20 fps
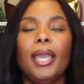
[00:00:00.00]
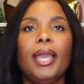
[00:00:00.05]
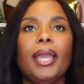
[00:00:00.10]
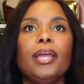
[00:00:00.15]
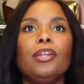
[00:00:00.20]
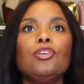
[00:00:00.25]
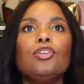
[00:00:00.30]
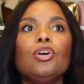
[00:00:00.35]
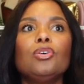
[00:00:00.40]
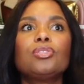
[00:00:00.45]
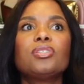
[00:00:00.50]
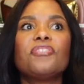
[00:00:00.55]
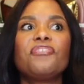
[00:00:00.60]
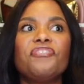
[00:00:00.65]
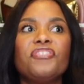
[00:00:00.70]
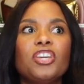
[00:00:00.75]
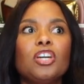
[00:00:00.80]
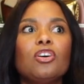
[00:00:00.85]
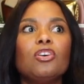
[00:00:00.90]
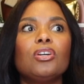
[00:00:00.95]
And, you know, to
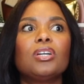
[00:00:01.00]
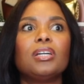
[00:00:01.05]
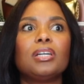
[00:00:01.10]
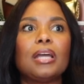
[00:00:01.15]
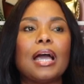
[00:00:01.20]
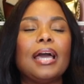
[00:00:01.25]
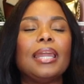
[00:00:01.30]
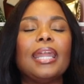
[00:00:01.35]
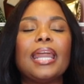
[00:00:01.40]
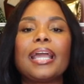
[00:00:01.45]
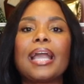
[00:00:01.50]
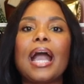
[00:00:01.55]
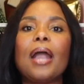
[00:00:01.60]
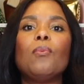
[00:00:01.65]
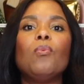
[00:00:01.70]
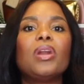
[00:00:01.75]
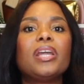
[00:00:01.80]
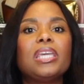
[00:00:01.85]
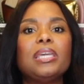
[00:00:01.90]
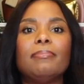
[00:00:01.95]
feel good, like,
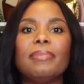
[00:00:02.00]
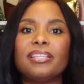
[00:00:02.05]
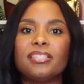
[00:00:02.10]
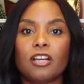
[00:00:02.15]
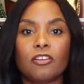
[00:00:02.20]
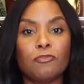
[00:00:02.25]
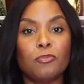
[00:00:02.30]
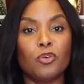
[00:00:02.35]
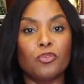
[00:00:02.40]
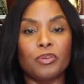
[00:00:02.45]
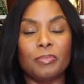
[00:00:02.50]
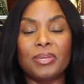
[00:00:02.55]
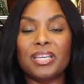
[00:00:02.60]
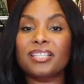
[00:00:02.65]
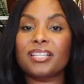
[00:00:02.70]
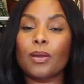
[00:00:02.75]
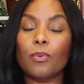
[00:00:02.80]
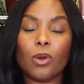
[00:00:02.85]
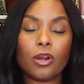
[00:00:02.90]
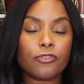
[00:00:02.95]
I want to keep myself moving
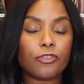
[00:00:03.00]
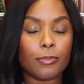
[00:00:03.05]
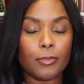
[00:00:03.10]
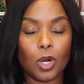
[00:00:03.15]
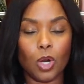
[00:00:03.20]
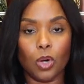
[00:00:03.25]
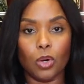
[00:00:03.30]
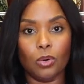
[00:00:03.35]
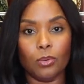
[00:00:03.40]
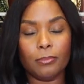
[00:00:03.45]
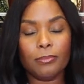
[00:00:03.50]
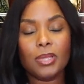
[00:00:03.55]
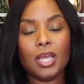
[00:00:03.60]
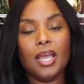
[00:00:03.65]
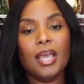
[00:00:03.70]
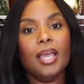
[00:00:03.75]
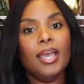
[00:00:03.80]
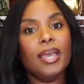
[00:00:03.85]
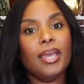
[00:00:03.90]
because I work from home.